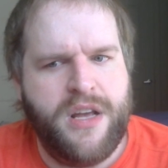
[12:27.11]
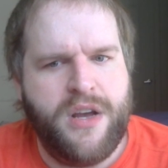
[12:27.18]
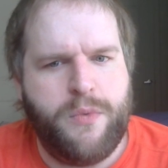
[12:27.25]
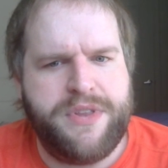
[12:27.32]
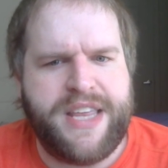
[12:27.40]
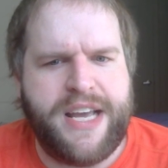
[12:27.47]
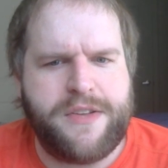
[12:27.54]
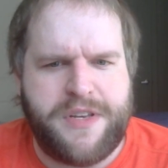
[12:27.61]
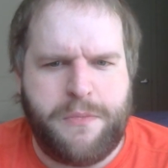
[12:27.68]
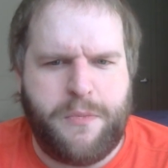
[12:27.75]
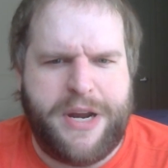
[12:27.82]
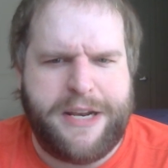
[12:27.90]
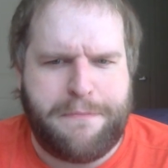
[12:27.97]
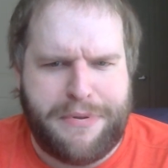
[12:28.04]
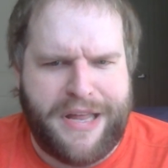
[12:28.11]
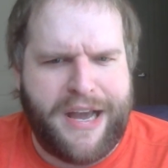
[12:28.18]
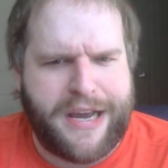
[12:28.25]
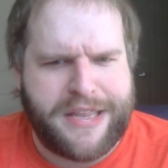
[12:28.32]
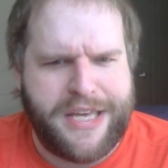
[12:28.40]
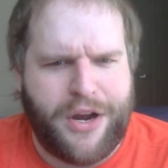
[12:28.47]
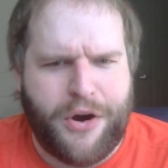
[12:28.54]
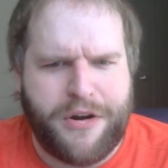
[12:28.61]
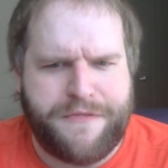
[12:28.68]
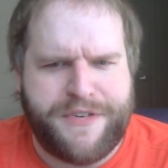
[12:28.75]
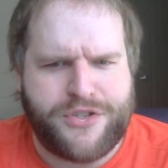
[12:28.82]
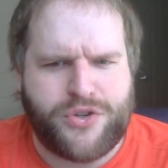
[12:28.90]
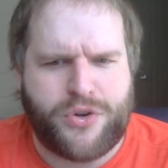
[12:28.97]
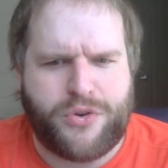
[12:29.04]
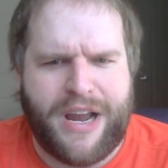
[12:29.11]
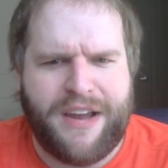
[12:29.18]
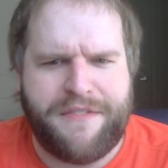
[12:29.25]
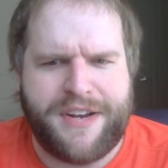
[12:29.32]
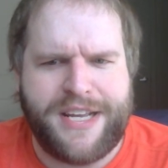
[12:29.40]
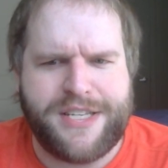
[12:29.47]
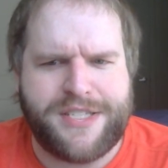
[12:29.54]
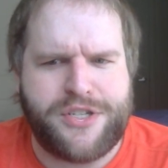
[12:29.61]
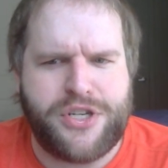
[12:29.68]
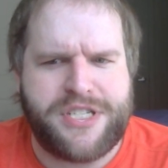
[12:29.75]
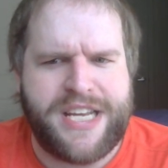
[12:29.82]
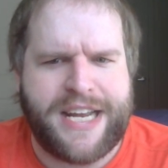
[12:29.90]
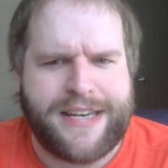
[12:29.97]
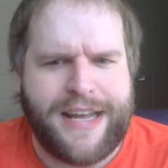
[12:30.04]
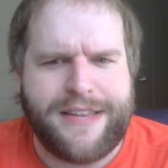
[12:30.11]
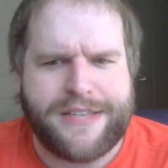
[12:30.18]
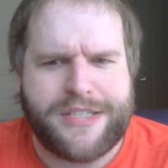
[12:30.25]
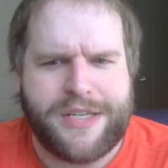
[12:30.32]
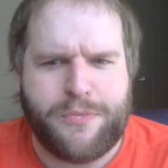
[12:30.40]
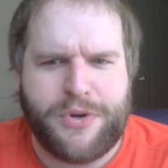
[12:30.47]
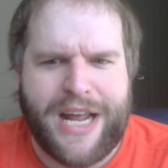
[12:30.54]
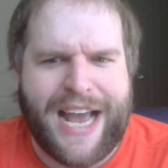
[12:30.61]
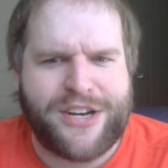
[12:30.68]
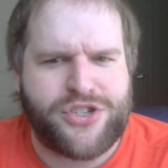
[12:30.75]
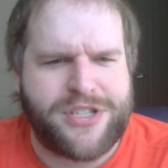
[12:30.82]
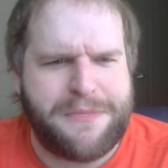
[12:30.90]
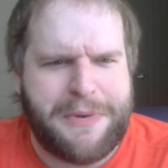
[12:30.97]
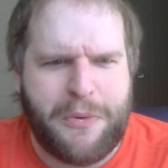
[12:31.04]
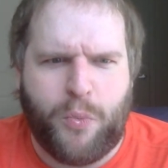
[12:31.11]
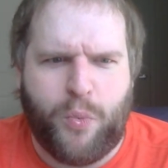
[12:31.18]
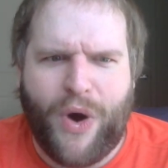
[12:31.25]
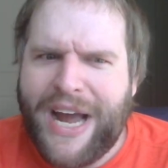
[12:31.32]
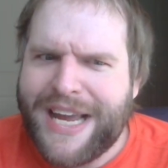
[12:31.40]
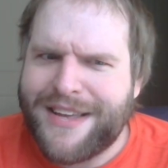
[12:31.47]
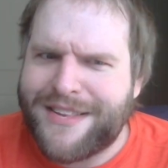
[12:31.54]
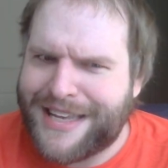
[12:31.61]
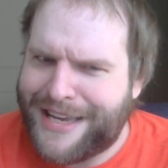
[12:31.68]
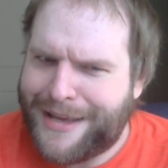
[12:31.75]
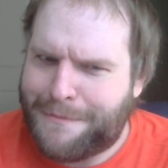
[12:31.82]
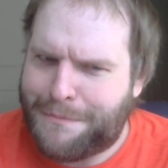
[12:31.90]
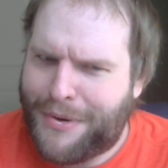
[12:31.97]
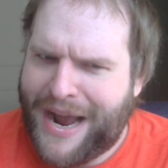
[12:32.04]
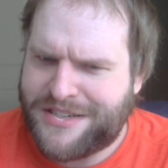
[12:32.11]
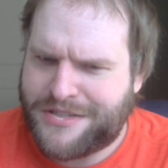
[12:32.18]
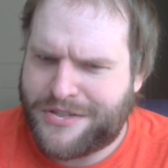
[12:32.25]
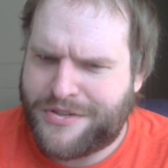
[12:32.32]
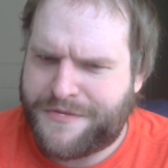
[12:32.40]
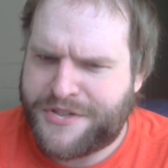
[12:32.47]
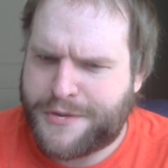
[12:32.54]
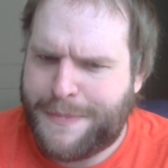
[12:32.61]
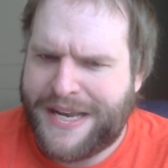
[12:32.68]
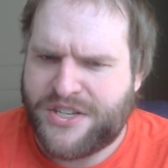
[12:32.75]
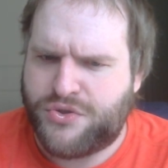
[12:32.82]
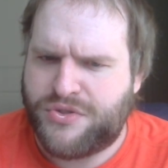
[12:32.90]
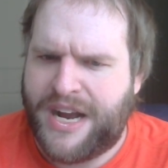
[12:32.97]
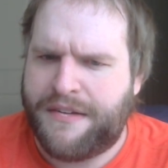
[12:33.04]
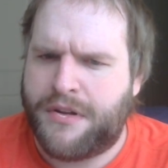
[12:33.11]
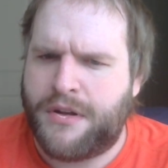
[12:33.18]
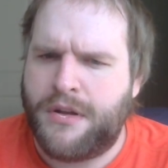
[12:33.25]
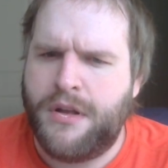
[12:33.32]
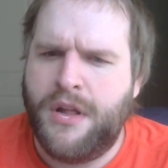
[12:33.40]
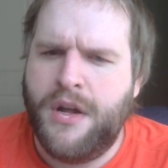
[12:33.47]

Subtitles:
Without some way to block the artificial gravity, such a technology would actually be wildly impractical for space travel.